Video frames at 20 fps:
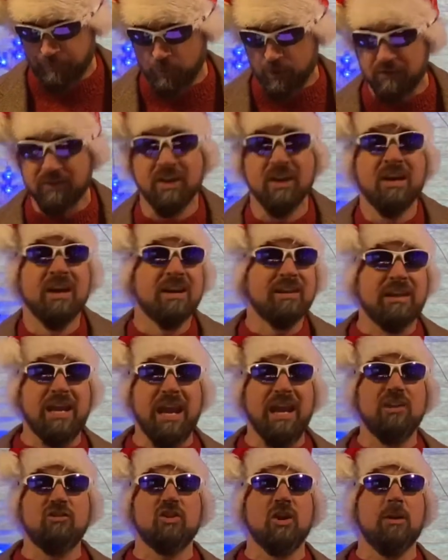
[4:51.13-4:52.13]
points.
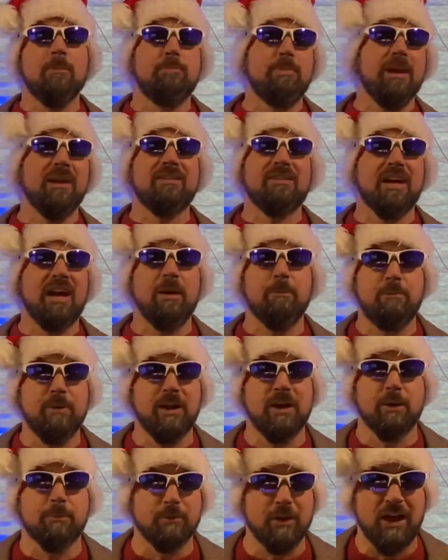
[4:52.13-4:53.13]
KJ, big time
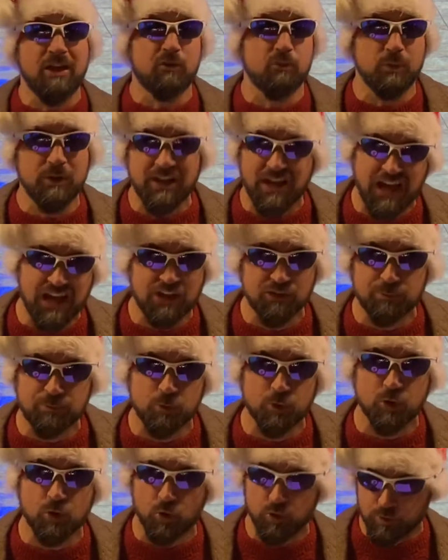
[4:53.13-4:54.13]
pickup last week.
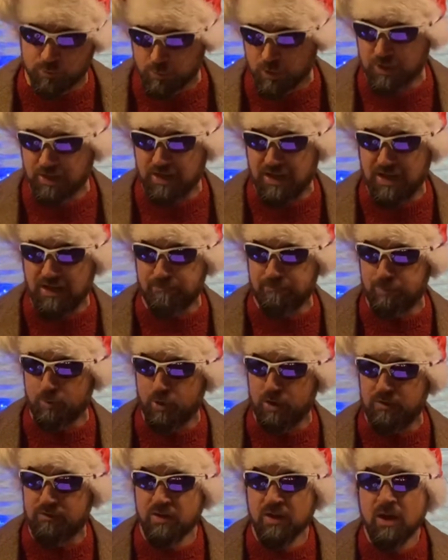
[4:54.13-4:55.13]
Osborn, only one and a half
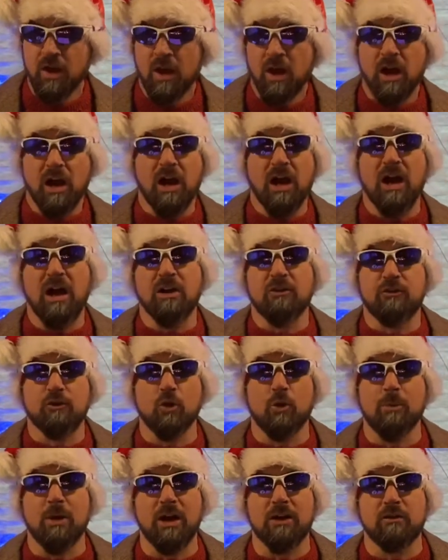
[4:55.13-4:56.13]
points. Uh,
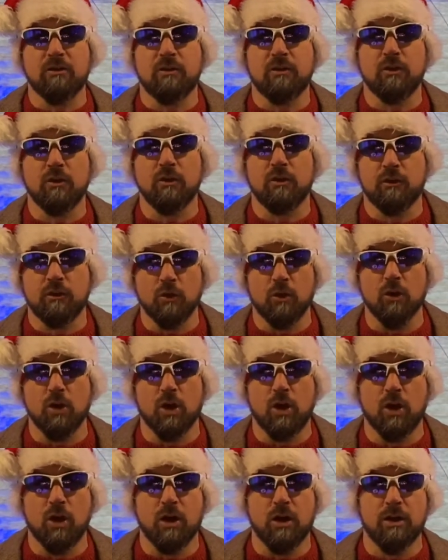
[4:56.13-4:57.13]
so much, so
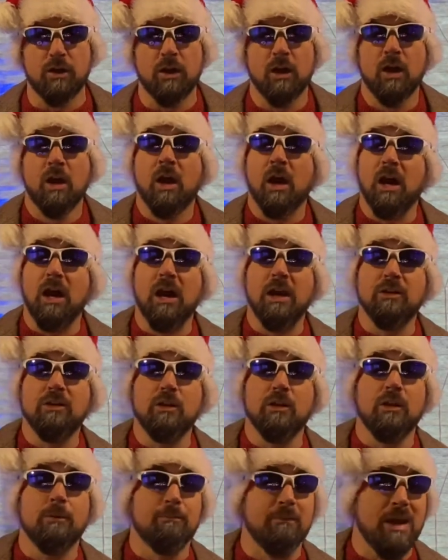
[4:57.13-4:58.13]
long. Uh,
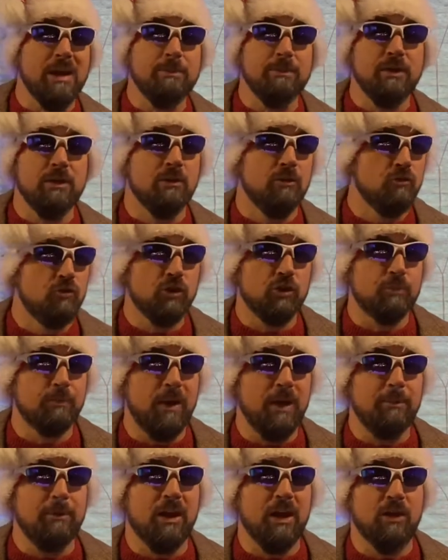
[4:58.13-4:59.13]
maybe, just
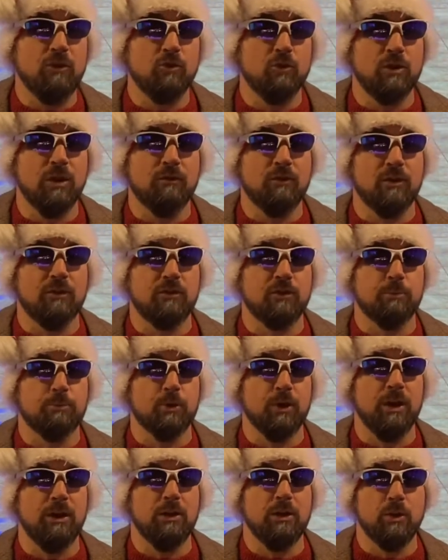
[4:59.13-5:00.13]
maybe, had you given us the
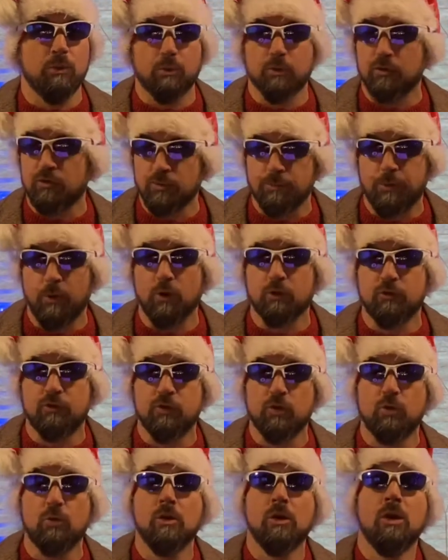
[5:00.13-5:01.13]
parade you were supposed
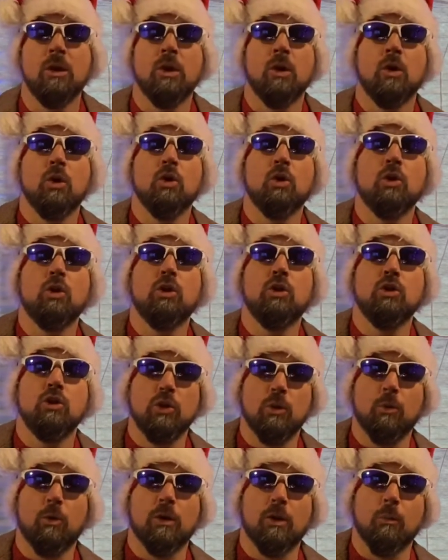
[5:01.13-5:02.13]
to,
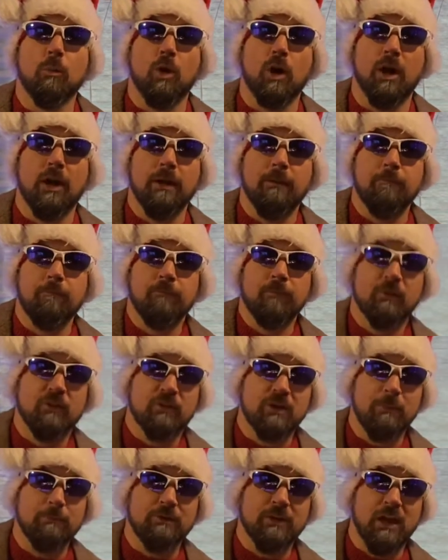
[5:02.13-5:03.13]
you would have won.
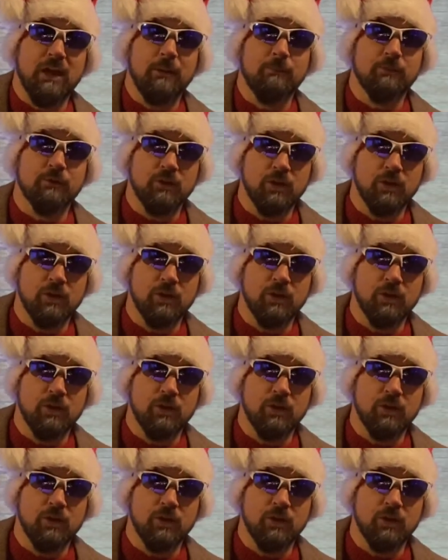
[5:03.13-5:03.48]
Sometimes